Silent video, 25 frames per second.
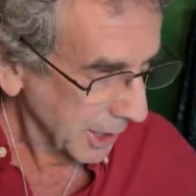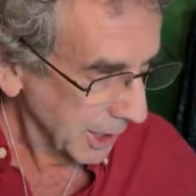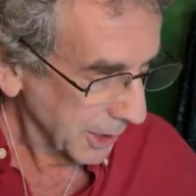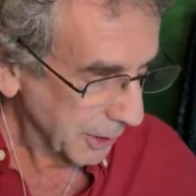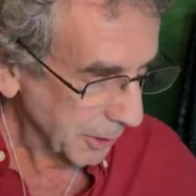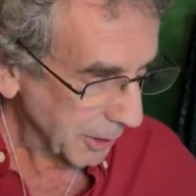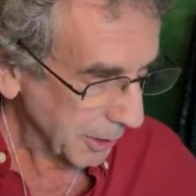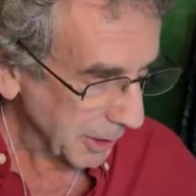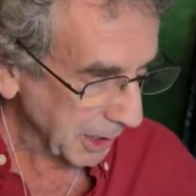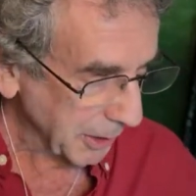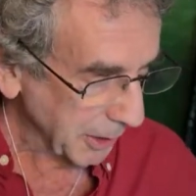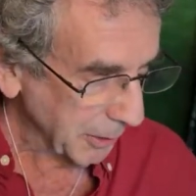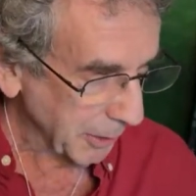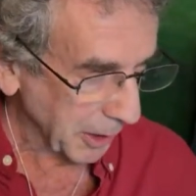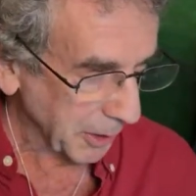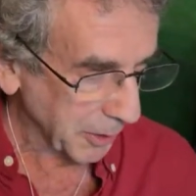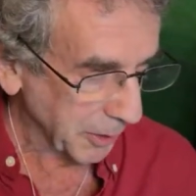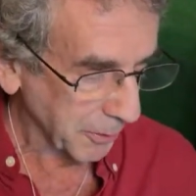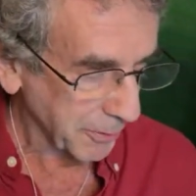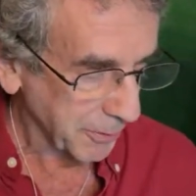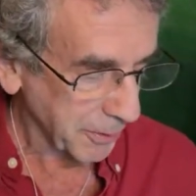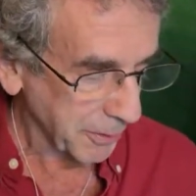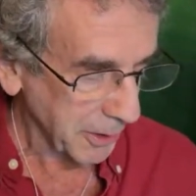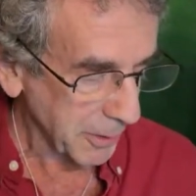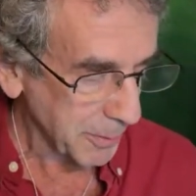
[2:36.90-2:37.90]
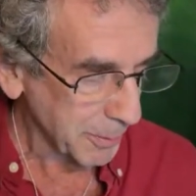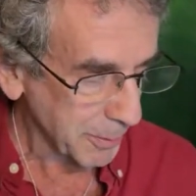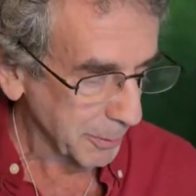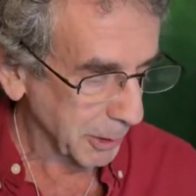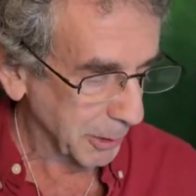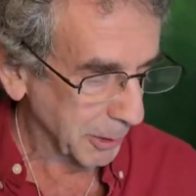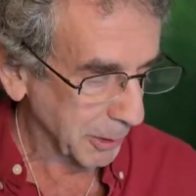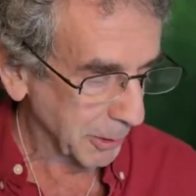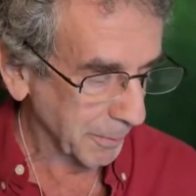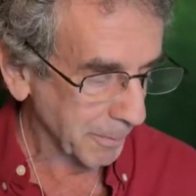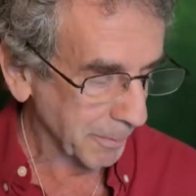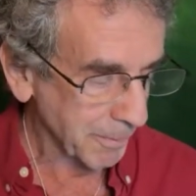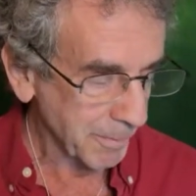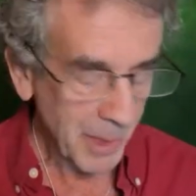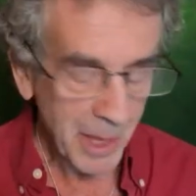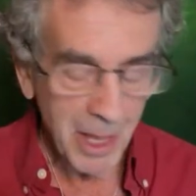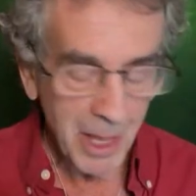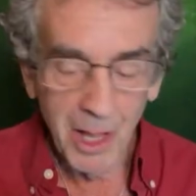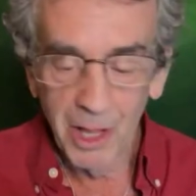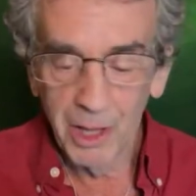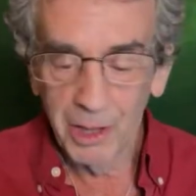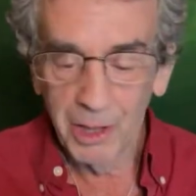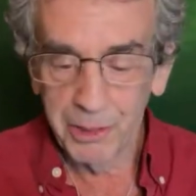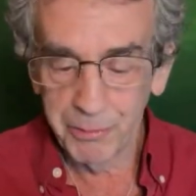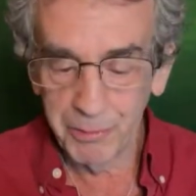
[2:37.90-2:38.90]
anyway, the full moon,
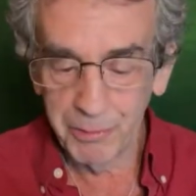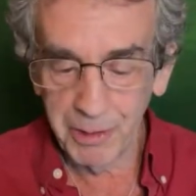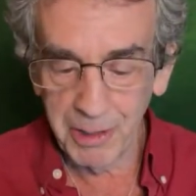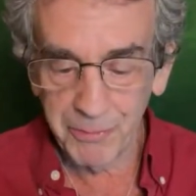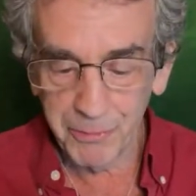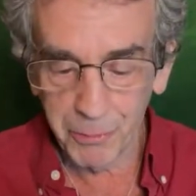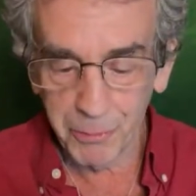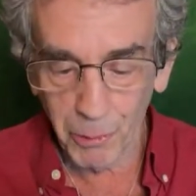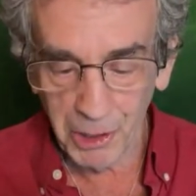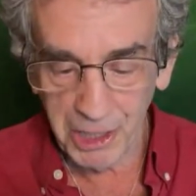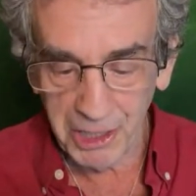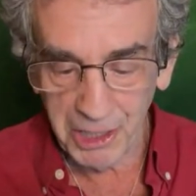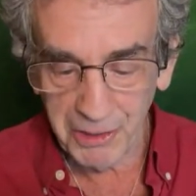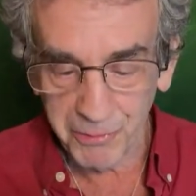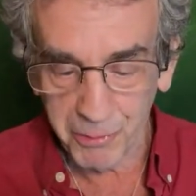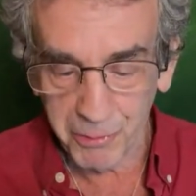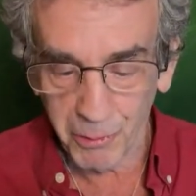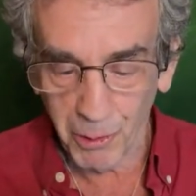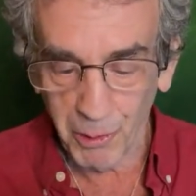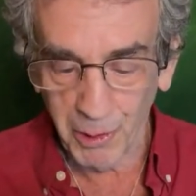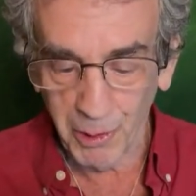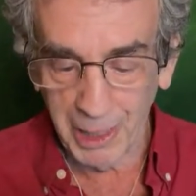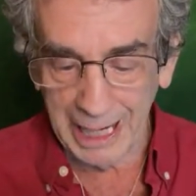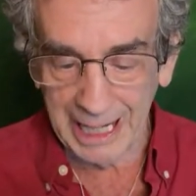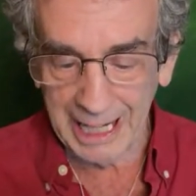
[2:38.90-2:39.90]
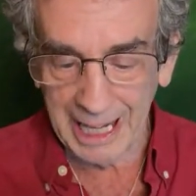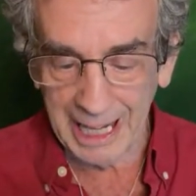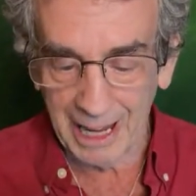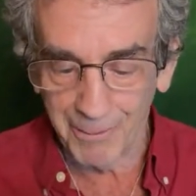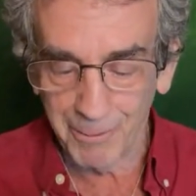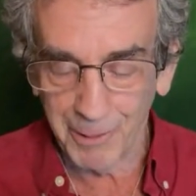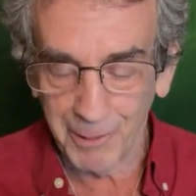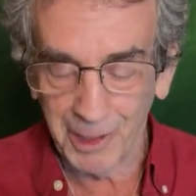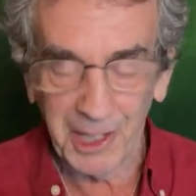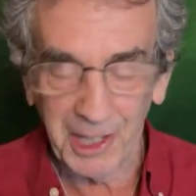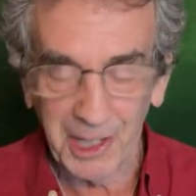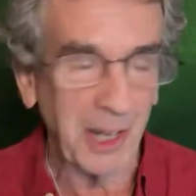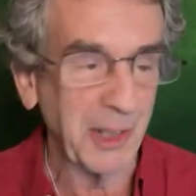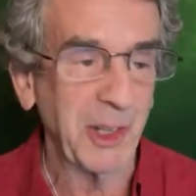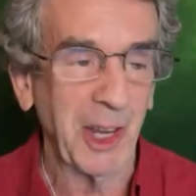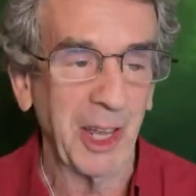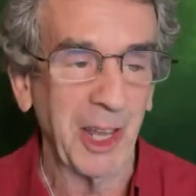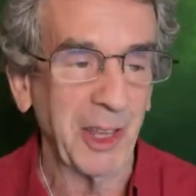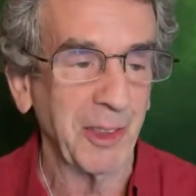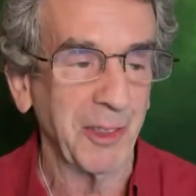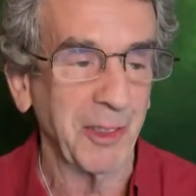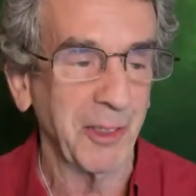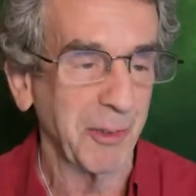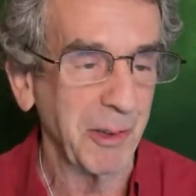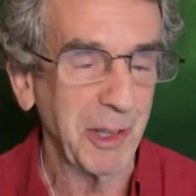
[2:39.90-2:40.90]
3:44 a.m. What did I
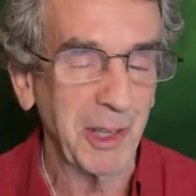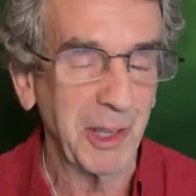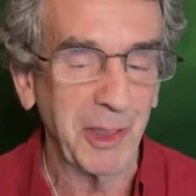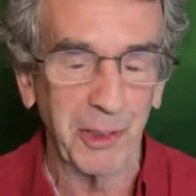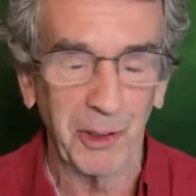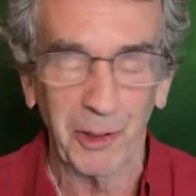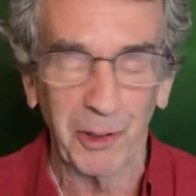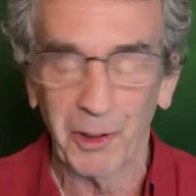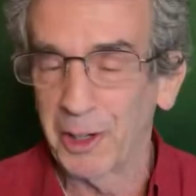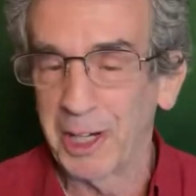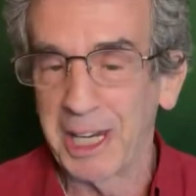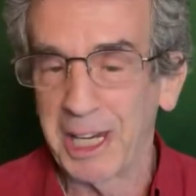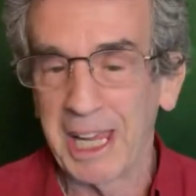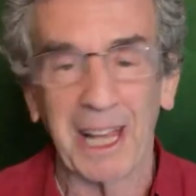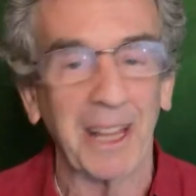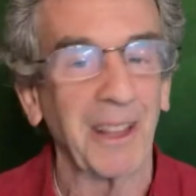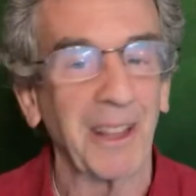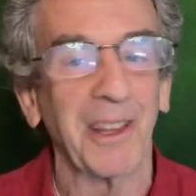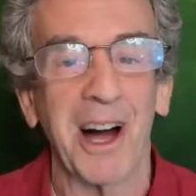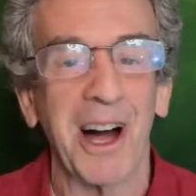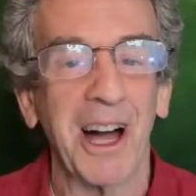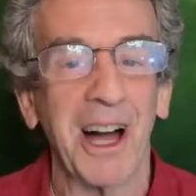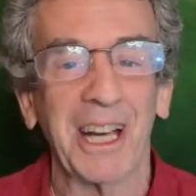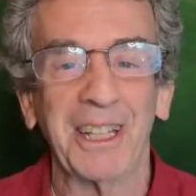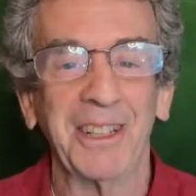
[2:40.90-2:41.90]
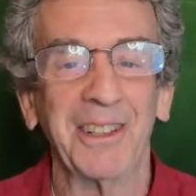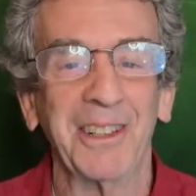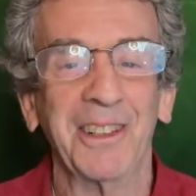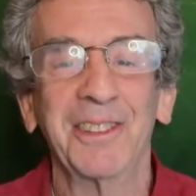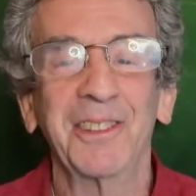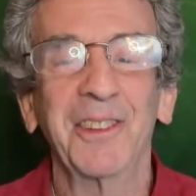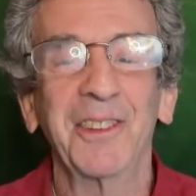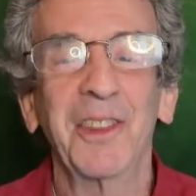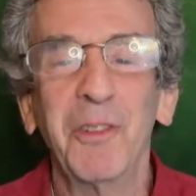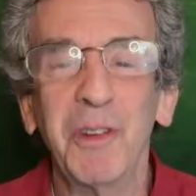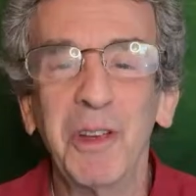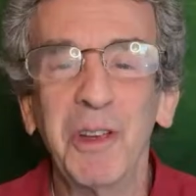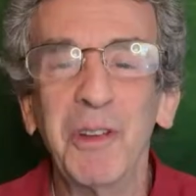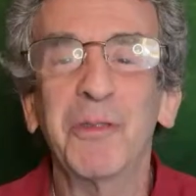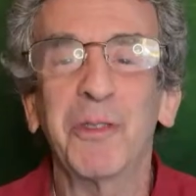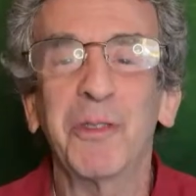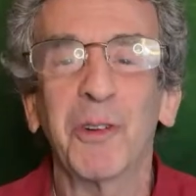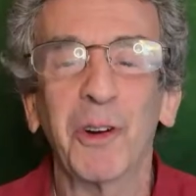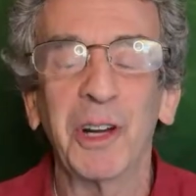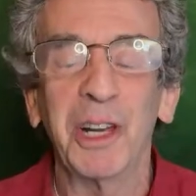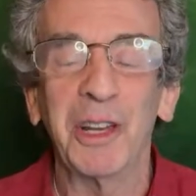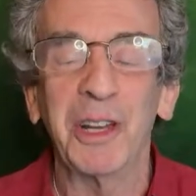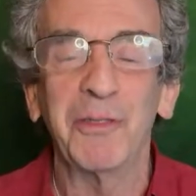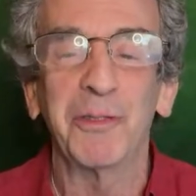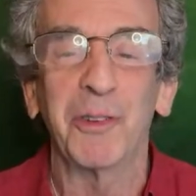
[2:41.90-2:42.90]
say? 3:30. I lied.
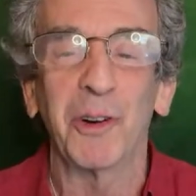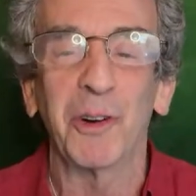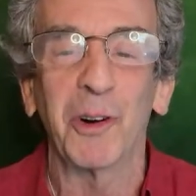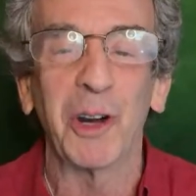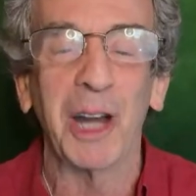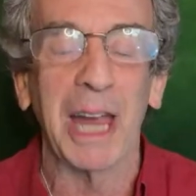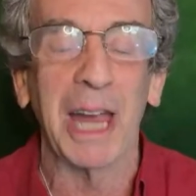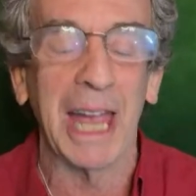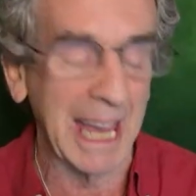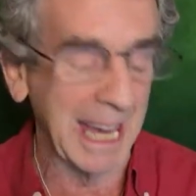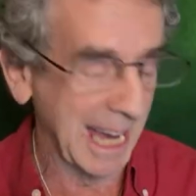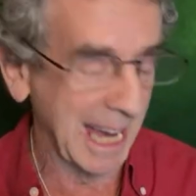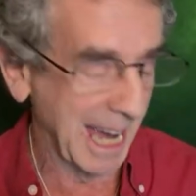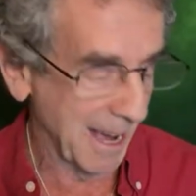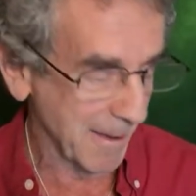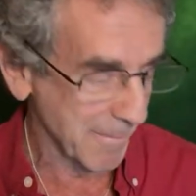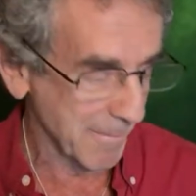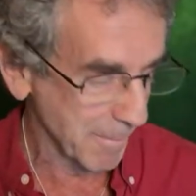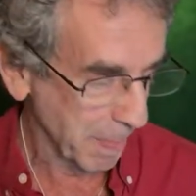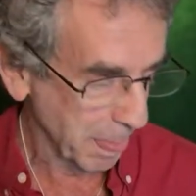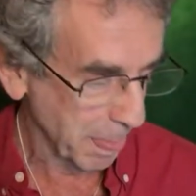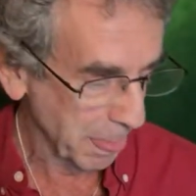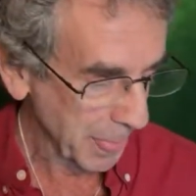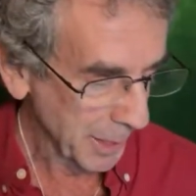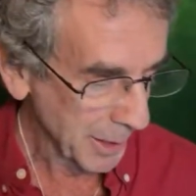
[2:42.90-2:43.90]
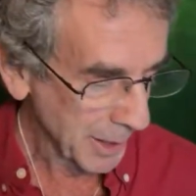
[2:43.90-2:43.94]
3:44 a.m.